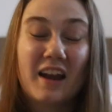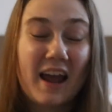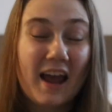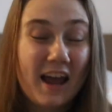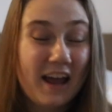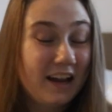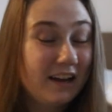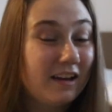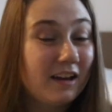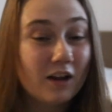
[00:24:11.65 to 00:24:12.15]

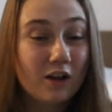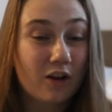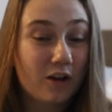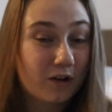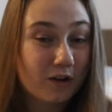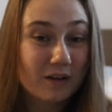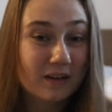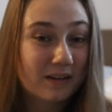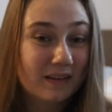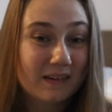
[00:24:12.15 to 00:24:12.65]
any
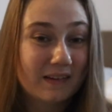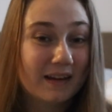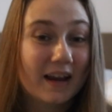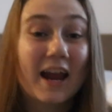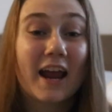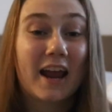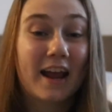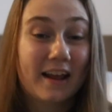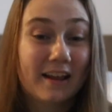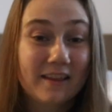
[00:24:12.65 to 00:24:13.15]

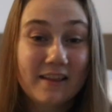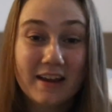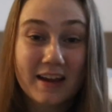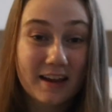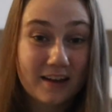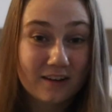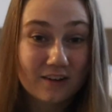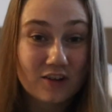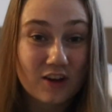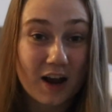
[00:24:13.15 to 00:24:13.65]
currency in the
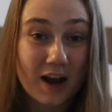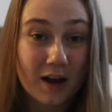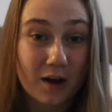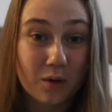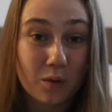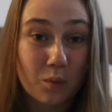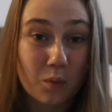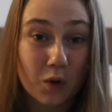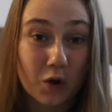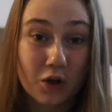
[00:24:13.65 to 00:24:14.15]

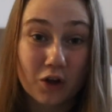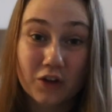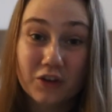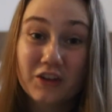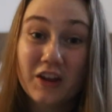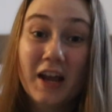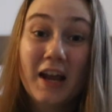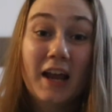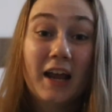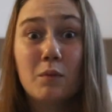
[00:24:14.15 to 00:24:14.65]
entire world.
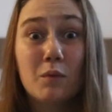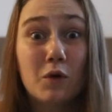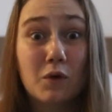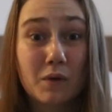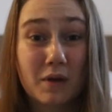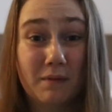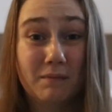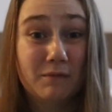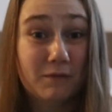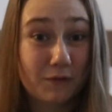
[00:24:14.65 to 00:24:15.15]
It will
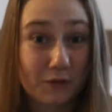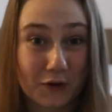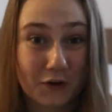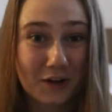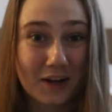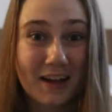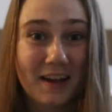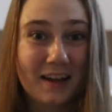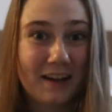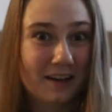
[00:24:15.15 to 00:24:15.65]
convert
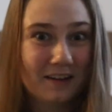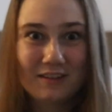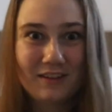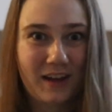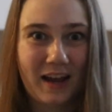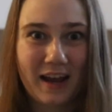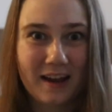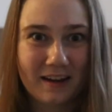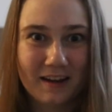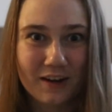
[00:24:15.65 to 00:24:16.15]
it into
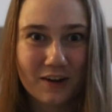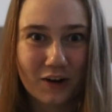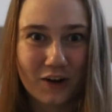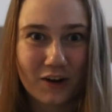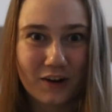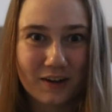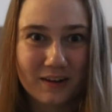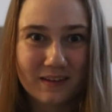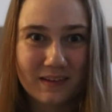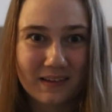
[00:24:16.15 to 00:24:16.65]
any
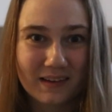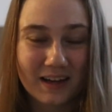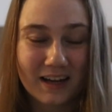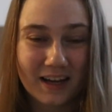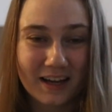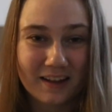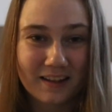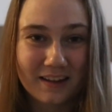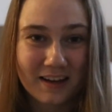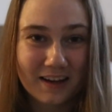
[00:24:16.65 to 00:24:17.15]
currency
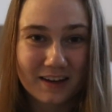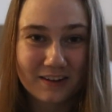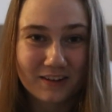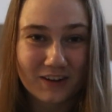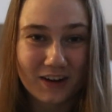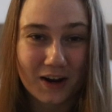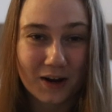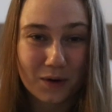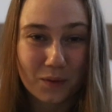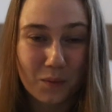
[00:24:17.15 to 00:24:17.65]
in the
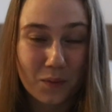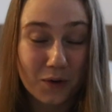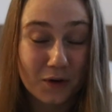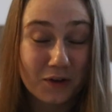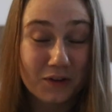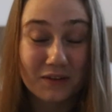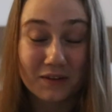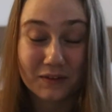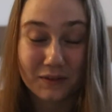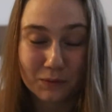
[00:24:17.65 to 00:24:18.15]
entire
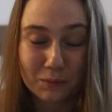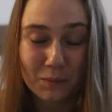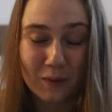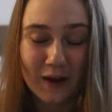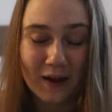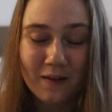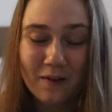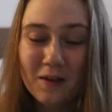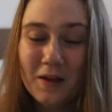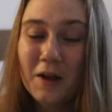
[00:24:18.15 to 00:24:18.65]
world as
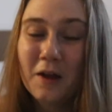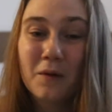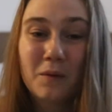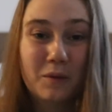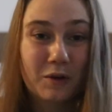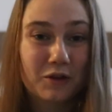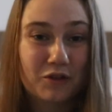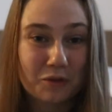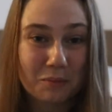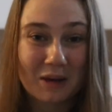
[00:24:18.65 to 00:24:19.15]
well,
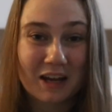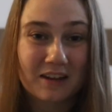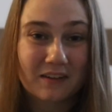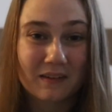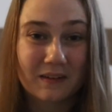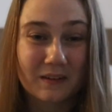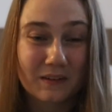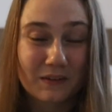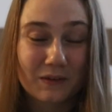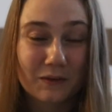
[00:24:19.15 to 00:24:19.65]
which makes
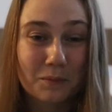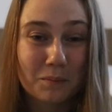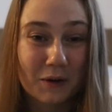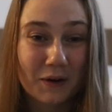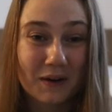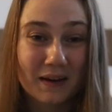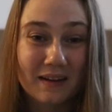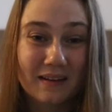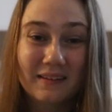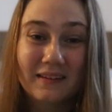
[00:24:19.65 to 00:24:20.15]
it super
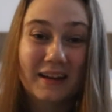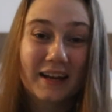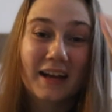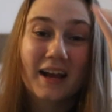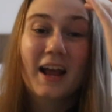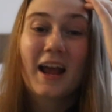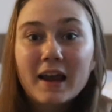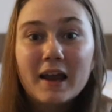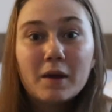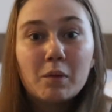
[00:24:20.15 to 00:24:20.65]
easy.
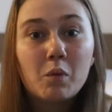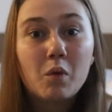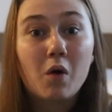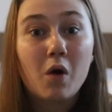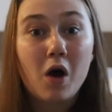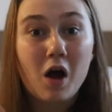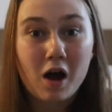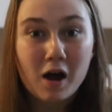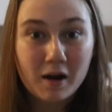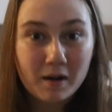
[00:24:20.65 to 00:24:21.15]
It will
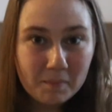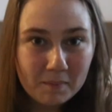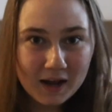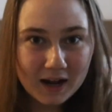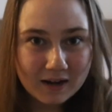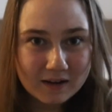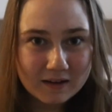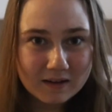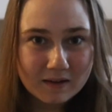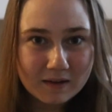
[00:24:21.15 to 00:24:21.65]

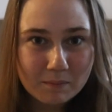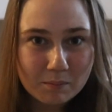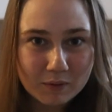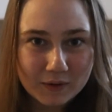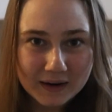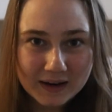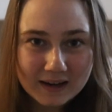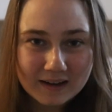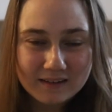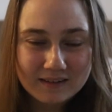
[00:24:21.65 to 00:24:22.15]
automatically
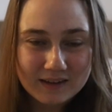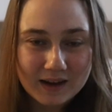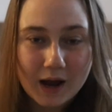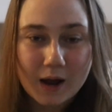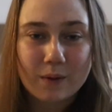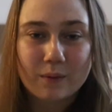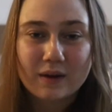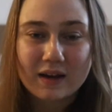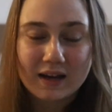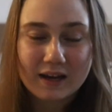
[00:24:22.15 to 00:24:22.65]
break it
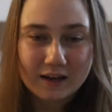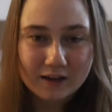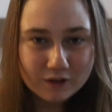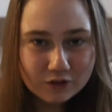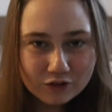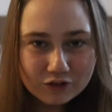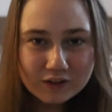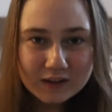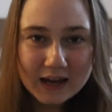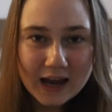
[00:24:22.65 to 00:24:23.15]
down
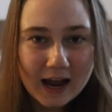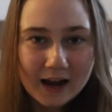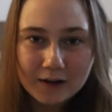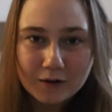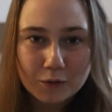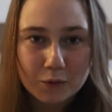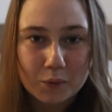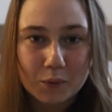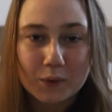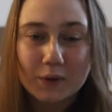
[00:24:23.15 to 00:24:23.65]
into
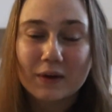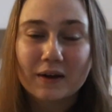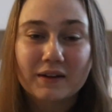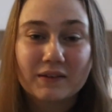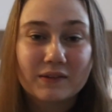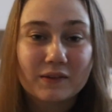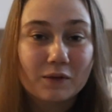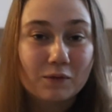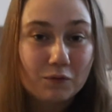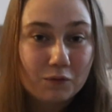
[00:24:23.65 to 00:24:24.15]

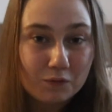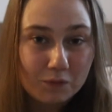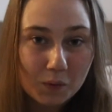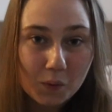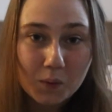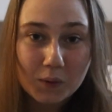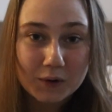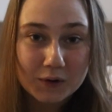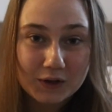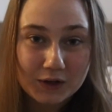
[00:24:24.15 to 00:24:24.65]
categories
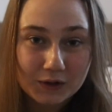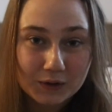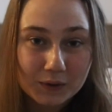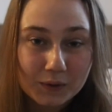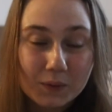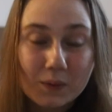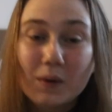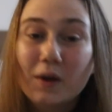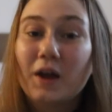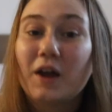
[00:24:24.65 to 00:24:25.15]
for
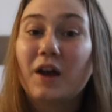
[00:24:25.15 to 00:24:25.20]
you